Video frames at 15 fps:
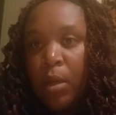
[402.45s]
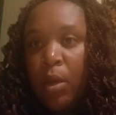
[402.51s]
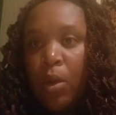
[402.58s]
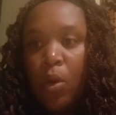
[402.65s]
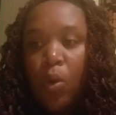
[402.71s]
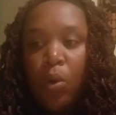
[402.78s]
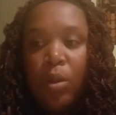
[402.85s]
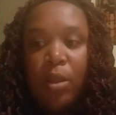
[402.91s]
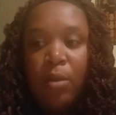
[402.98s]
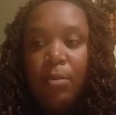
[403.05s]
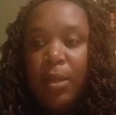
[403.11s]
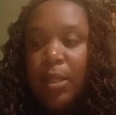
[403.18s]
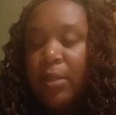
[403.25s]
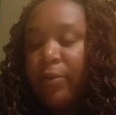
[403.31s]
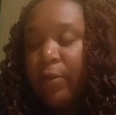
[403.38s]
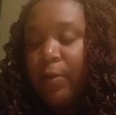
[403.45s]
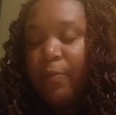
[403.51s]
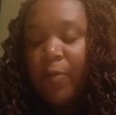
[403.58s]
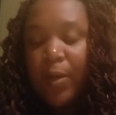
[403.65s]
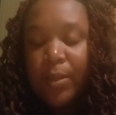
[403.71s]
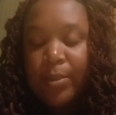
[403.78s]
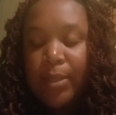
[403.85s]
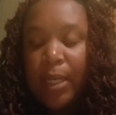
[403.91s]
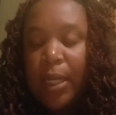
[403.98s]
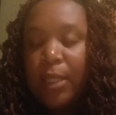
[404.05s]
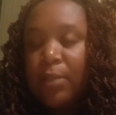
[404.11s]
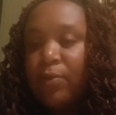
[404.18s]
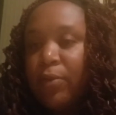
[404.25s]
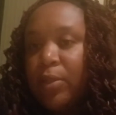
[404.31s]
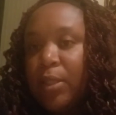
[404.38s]
Or there'll be different
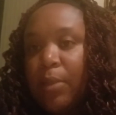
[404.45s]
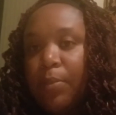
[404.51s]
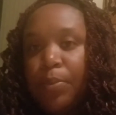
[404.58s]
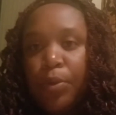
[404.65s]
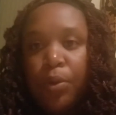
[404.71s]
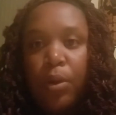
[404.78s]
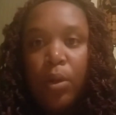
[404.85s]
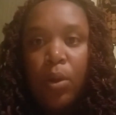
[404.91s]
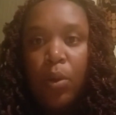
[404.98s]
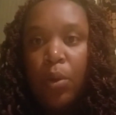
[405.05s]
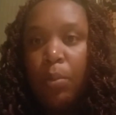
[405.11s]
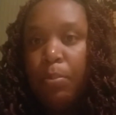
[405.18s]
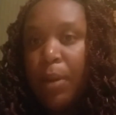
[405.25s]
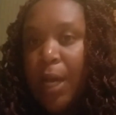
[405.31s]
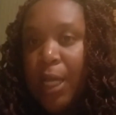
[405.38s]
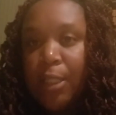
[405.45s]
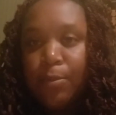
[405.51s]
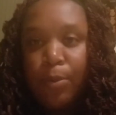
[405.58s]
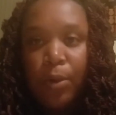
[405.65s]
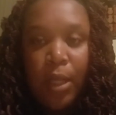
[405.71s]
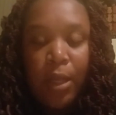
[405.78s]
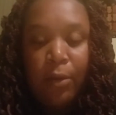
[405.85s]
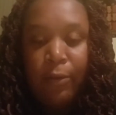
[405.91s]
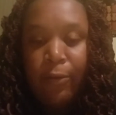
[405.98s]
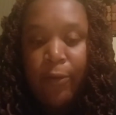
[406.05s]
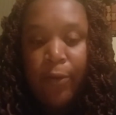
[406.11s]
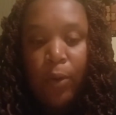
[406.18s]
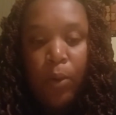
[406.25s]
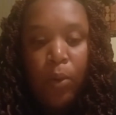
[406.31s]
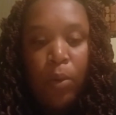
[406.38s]
websites. For example, you can go to
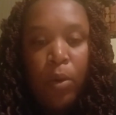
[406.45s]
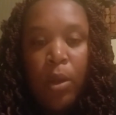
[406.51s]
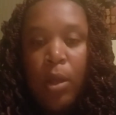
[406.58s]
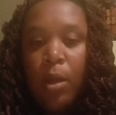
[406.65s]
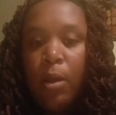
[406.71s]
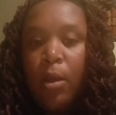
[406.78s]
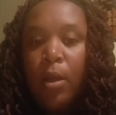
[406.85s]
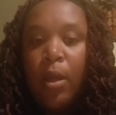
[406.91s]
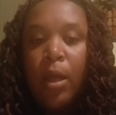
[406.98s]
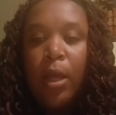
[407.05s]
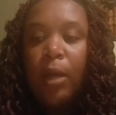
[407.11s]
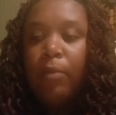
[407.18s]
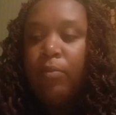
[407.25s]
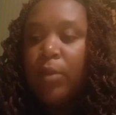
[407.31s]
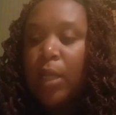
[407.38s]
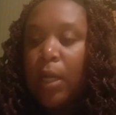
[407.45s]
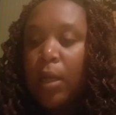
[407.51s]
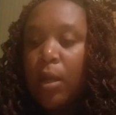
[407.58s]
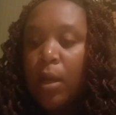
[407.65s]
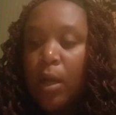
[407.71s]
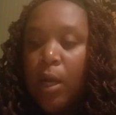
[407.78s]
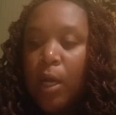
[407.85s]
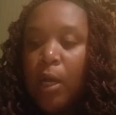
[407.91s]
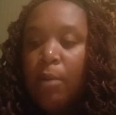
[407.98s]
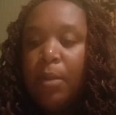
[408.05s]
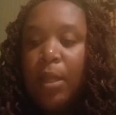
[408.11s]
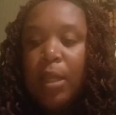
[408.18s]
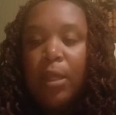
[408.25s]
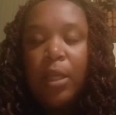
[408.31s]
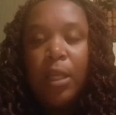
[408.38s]
passportinfo.com
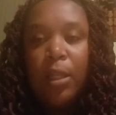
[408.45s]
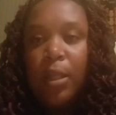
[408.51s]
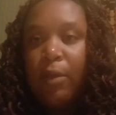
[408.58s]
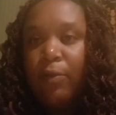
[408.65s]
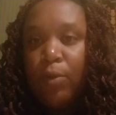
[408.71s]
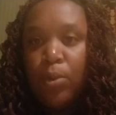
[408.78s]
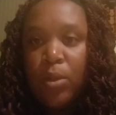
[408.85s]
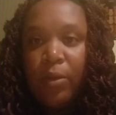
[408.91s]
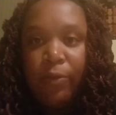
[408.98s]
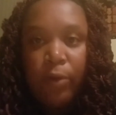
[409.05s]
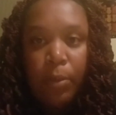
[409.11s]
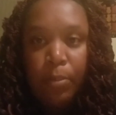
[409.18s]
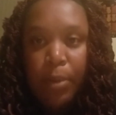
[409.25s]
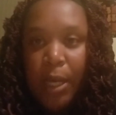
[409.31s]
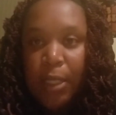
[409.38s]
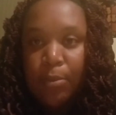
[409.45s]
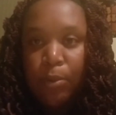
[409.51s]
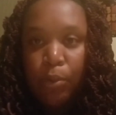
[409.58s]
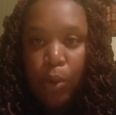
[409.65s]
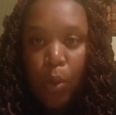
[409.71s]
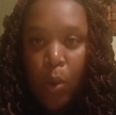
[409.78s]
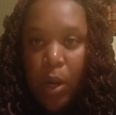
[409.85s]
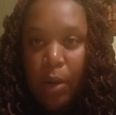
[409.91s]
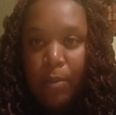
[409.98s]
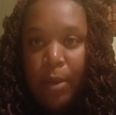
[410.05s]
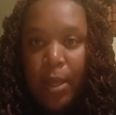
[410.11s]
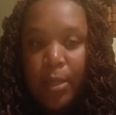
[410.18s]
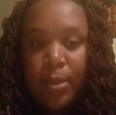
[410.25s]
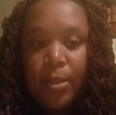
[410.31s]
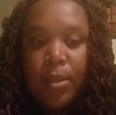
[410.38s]
and it can give you different passport
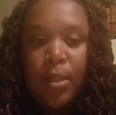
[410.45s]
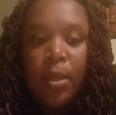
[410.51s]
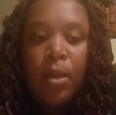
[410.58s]
requirements.